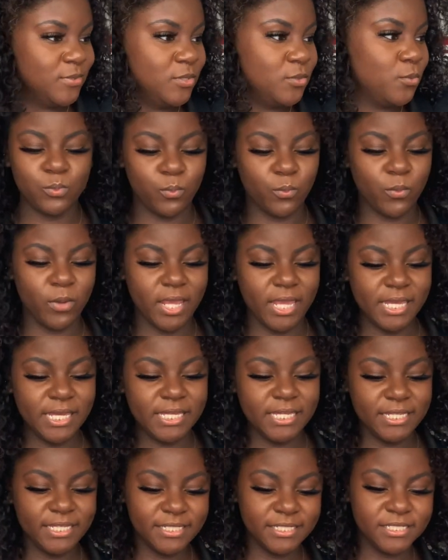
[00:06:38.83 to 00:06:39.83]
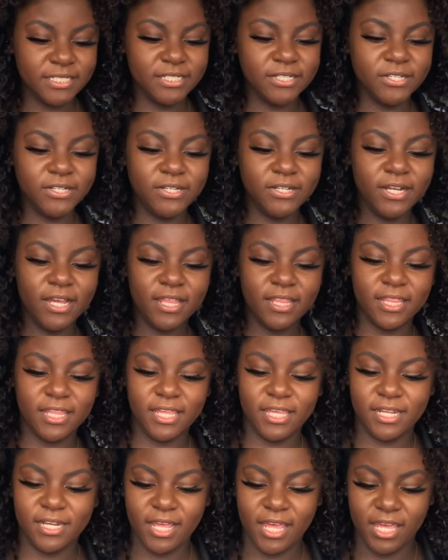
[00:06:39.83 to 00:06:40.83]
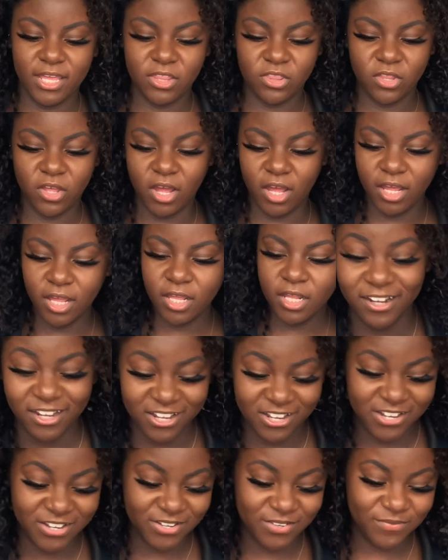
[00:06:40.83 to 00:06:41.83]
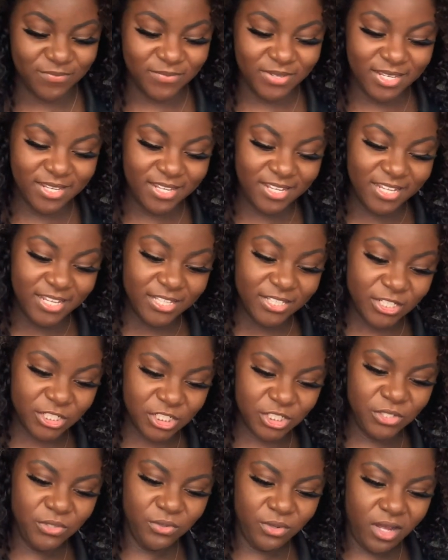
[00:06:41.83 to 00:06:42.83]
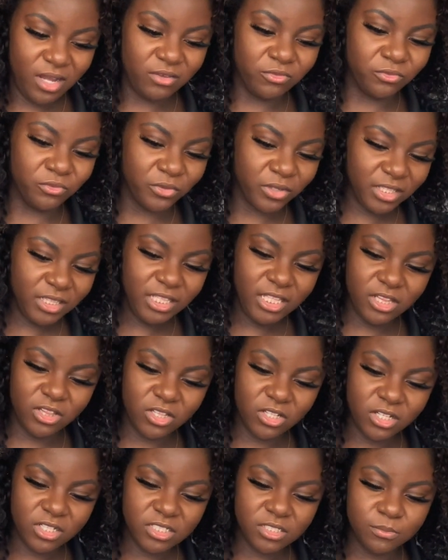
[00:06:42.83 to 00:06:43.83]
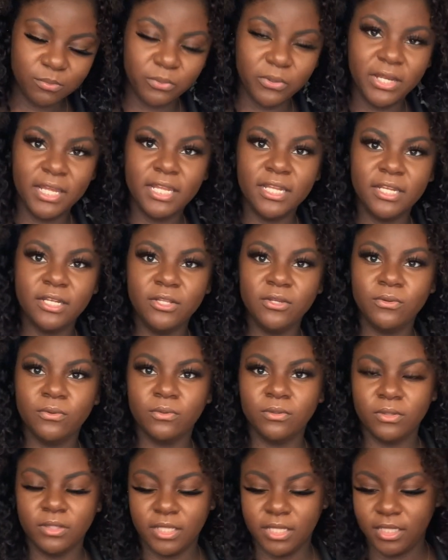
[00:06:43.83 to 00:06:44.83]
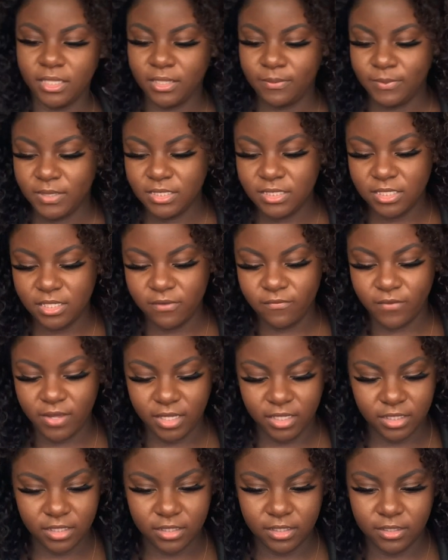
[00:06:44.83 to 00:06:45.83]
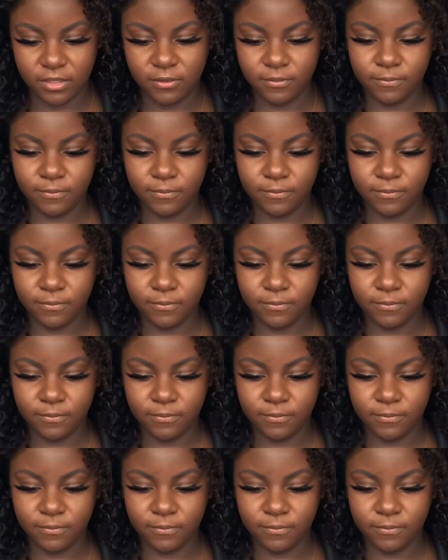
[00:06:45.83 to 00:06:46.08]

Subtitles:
Way easier than I thought. The shoe really looks brand new. Like, let me see if I could.